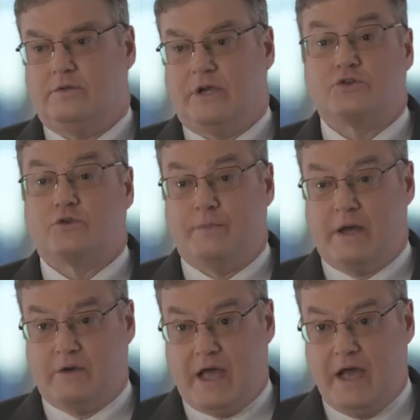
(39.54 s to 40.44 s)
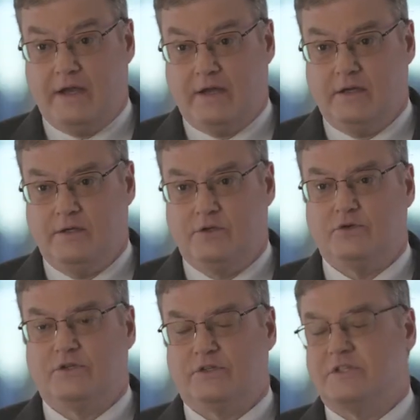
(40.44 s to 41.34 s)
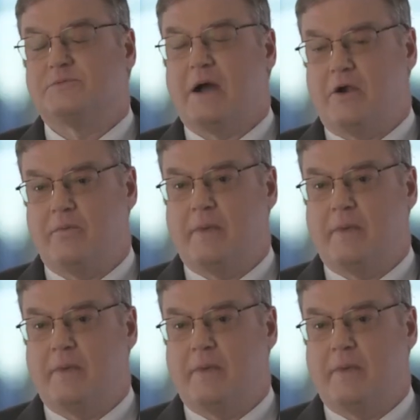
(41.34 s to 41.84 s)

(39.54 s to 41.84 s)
terrorist group Al Qaeda uses Inspire